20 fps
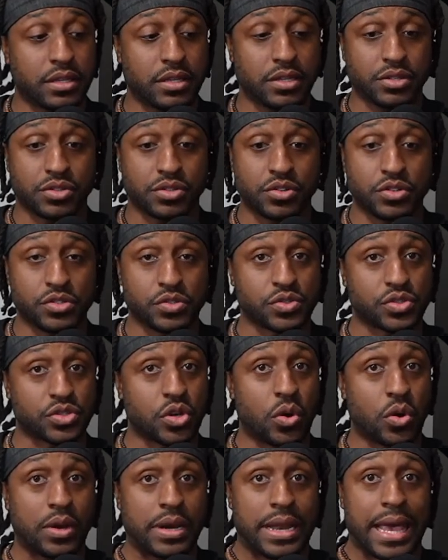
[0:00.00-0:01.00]
dudes was
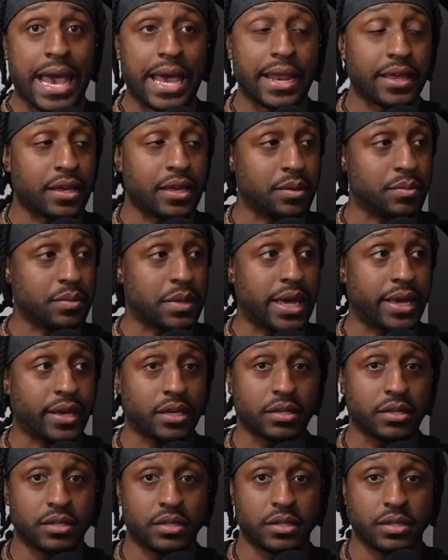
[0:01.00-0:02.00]
going at him like
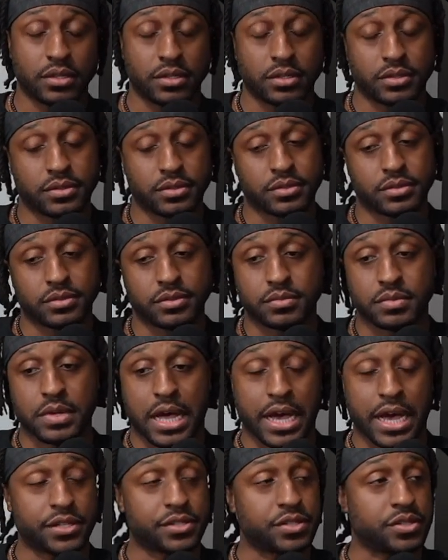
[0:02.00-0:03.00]

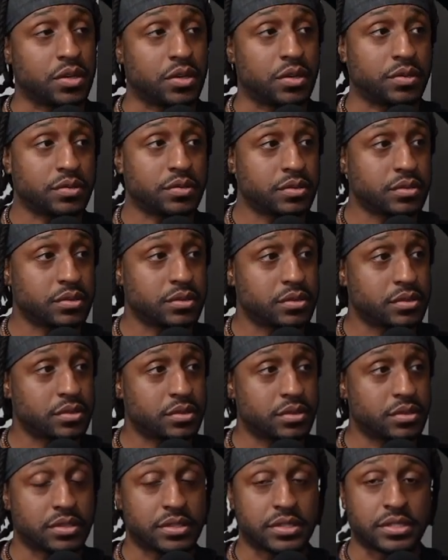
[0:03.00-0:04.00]
ISO,
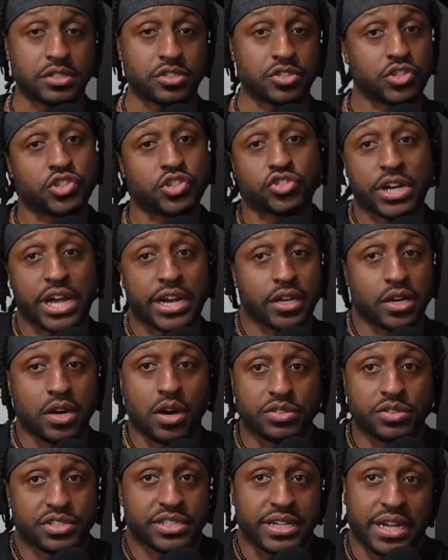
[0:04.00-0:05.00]
just trying
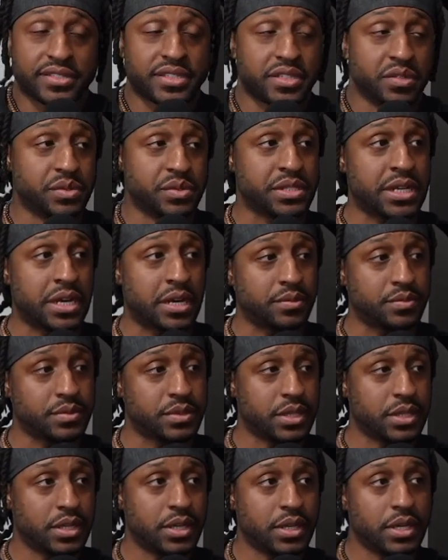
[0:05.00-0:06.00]
to see what's up,
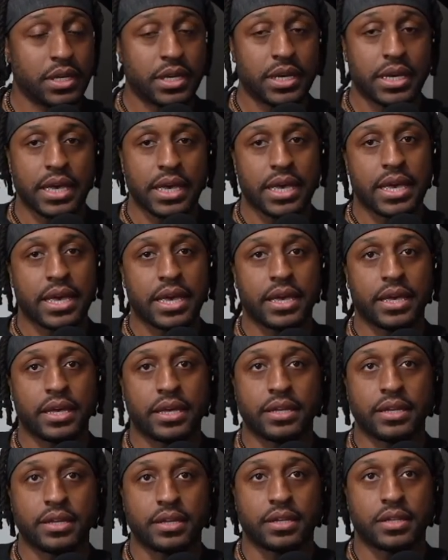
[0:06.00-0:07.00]

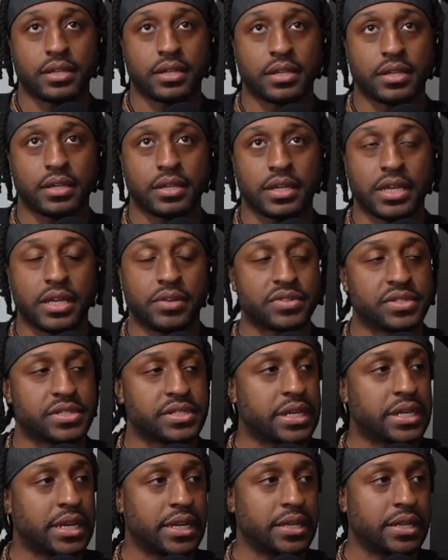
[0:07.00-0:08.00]
and he even
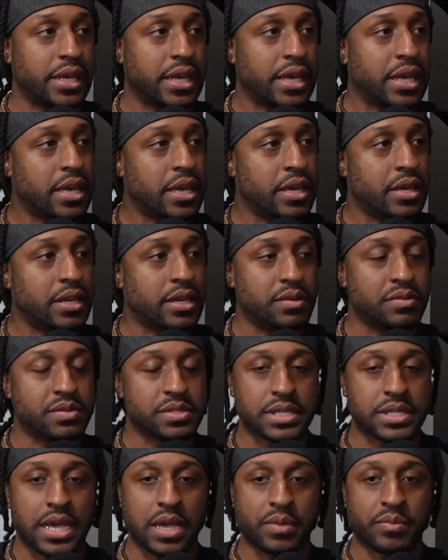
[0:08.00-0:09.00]
said at the end, he was
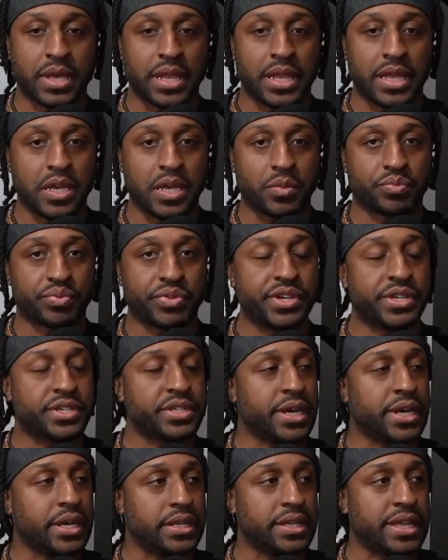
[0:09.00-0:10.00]
like, man, he
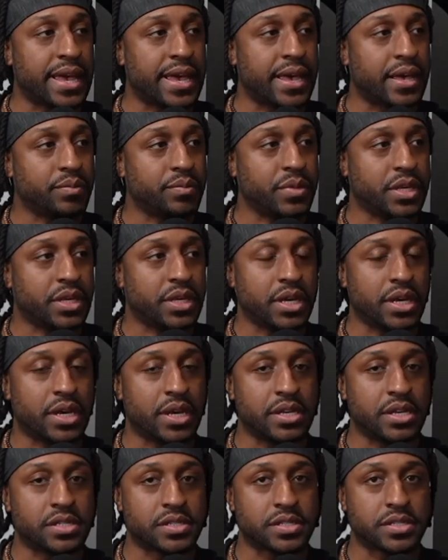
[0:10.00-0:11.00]
appreciate that
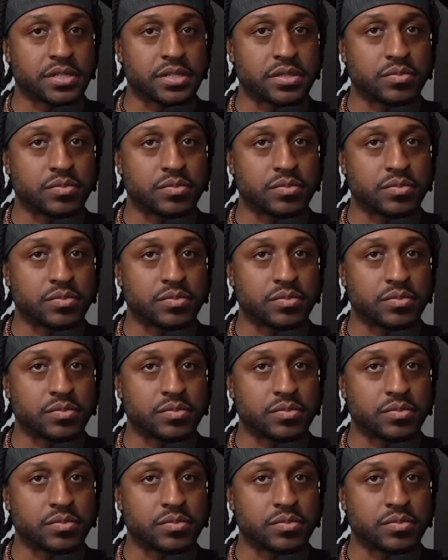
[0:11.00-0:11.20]
because